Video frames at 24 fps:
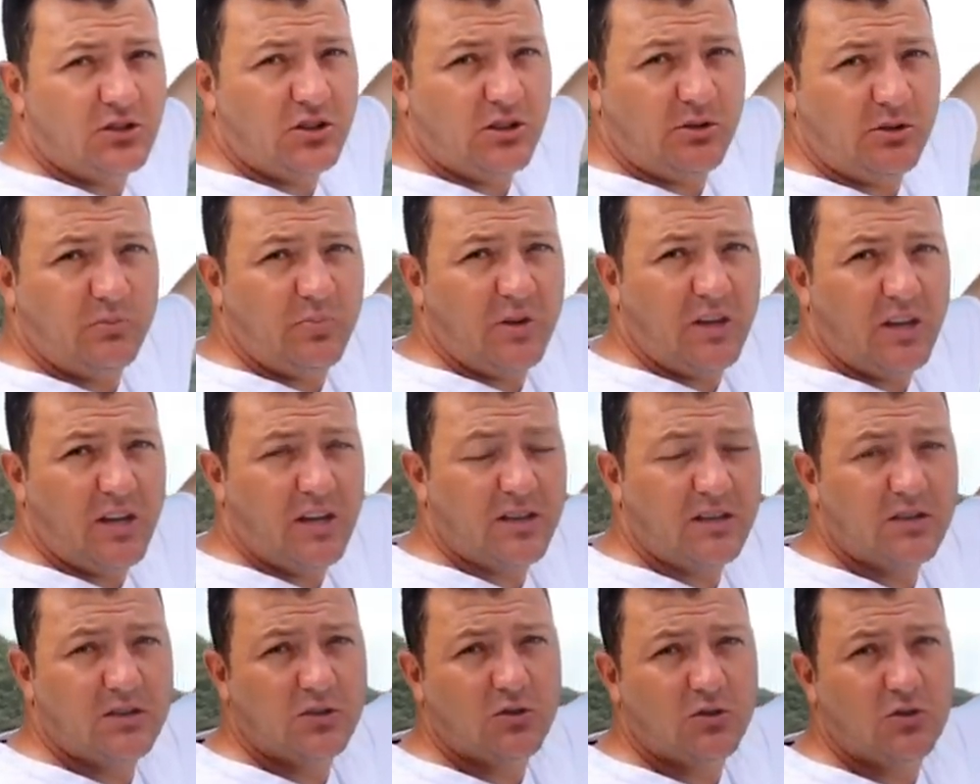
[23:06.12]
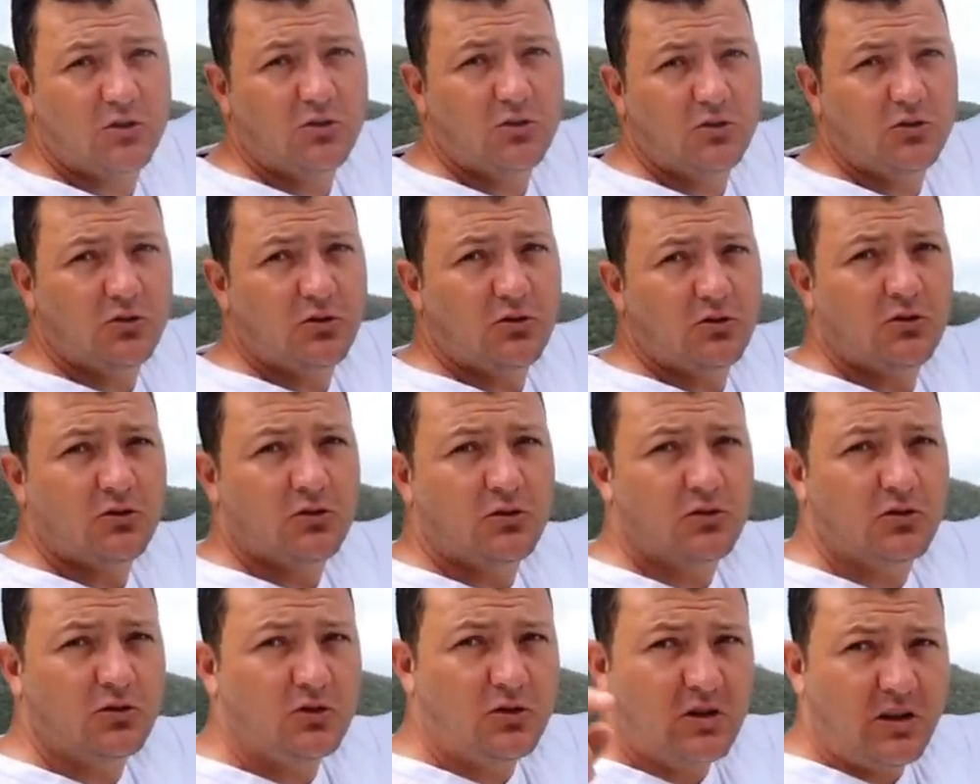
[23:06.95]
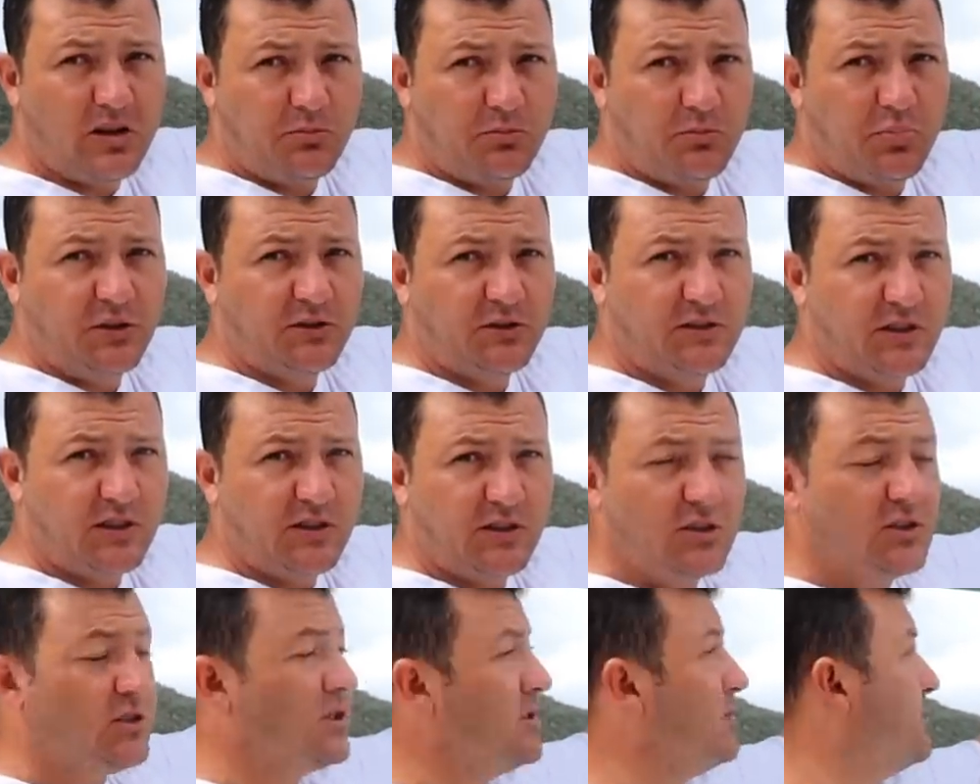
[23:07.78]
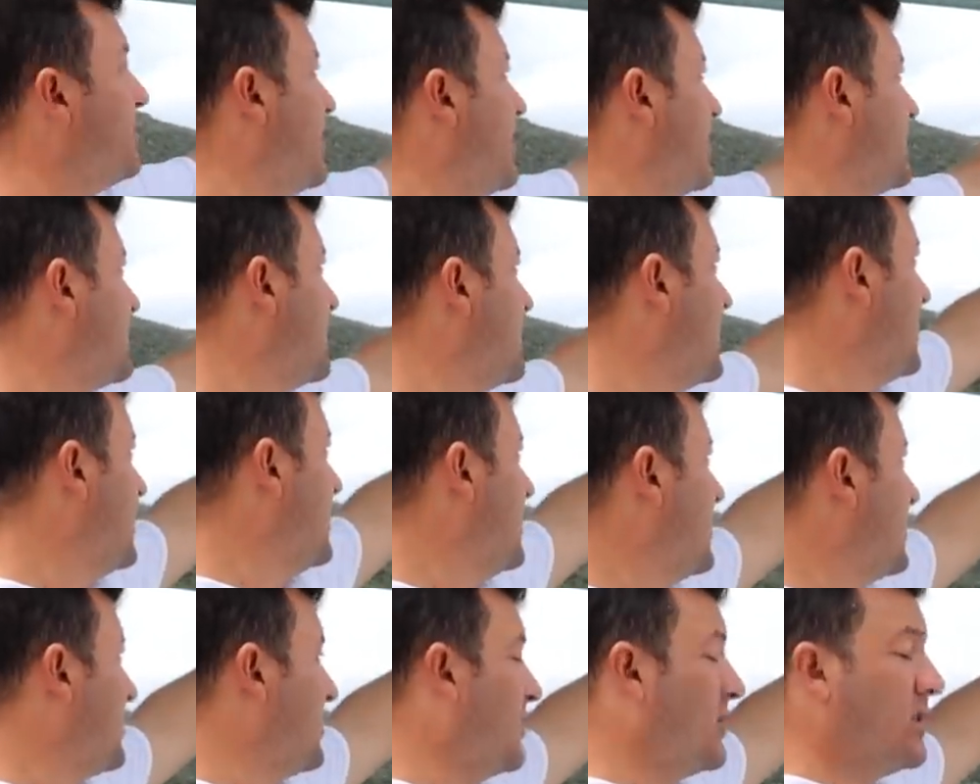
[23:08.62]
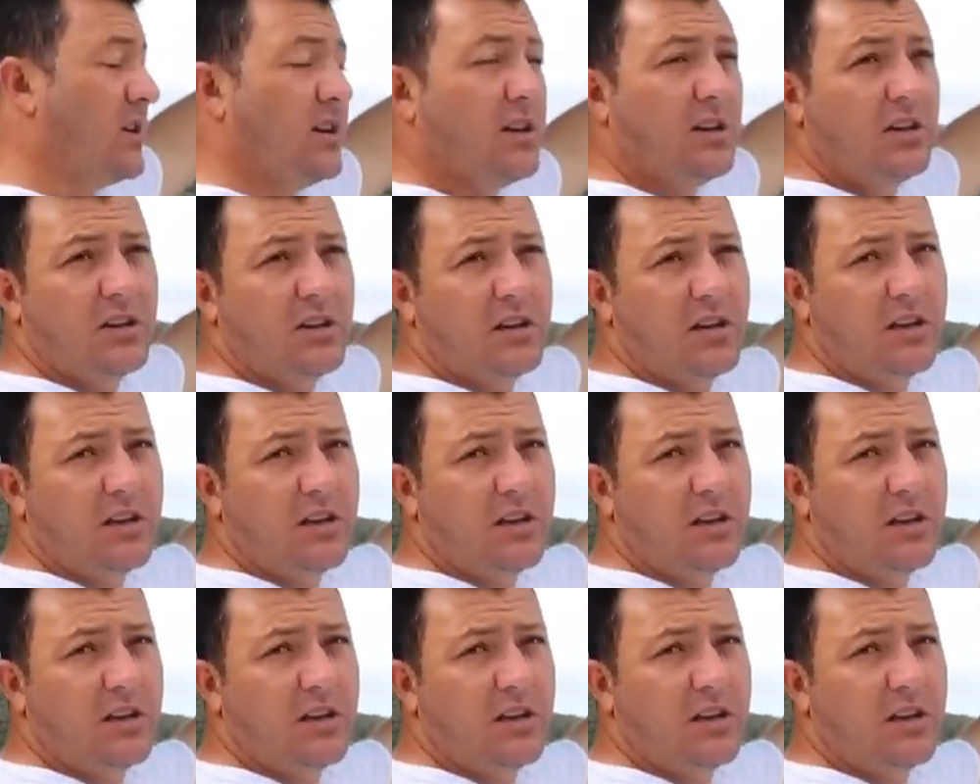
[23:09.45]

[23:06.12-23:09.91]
GPS to the built-in GPS, got a